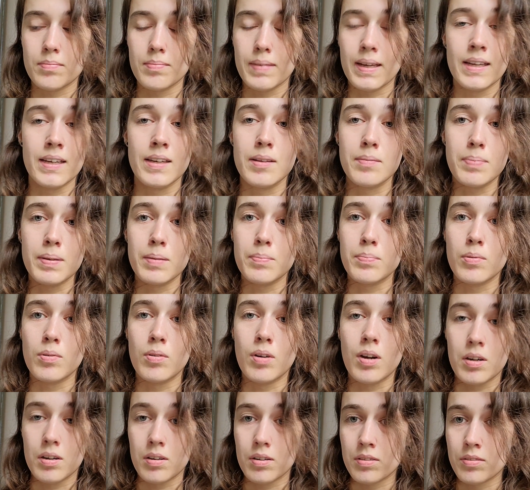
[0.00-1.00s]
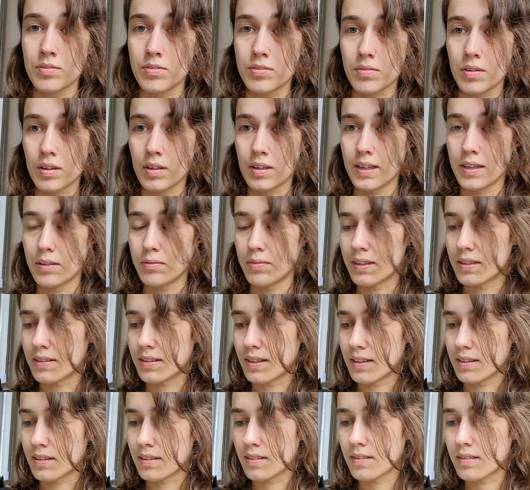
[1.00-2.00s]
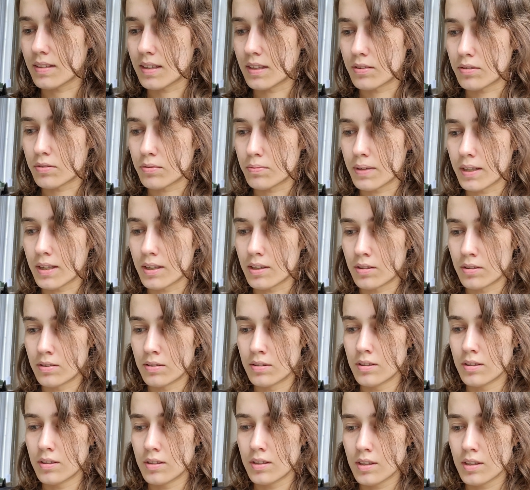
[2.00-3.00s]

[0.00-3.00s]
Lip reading: any people are struggling with that as well.